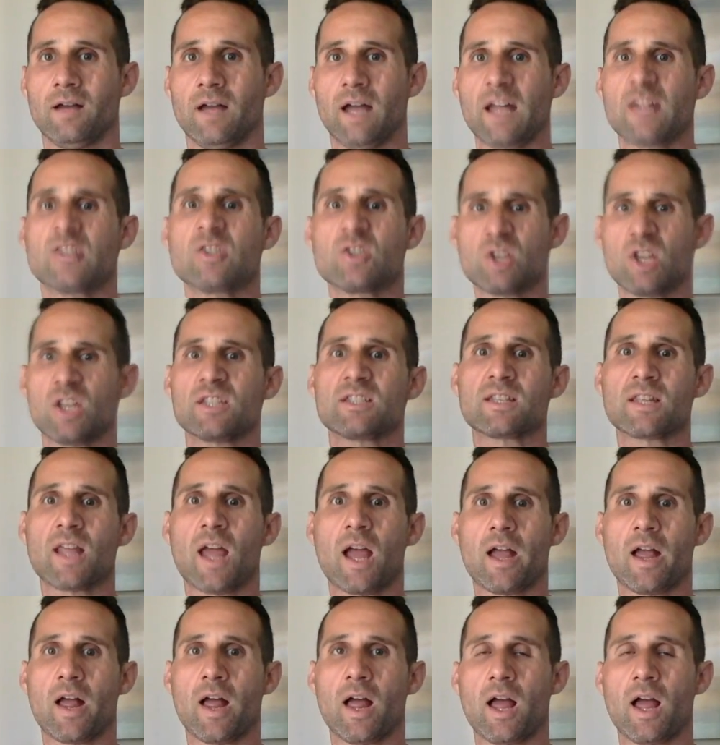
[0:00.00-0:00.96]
It's just